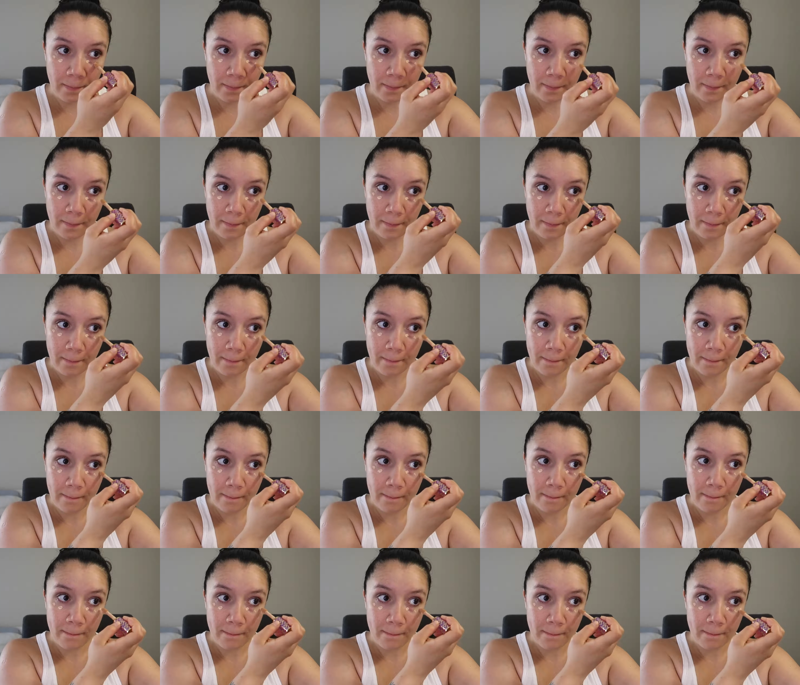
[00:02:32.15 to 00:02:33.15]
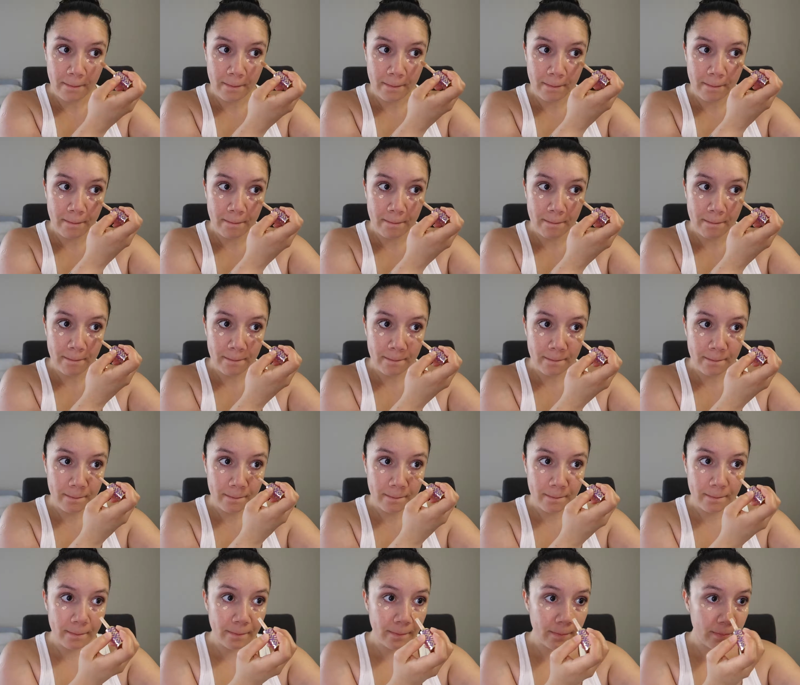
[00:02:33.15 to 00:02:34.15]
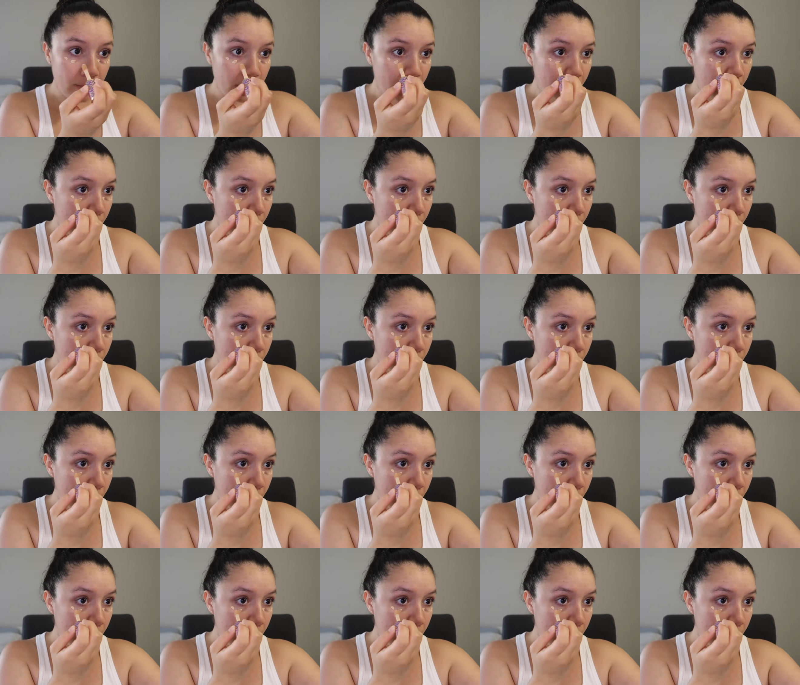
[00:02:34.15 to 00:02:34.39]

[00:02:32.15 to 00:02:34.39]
Nobody speaks.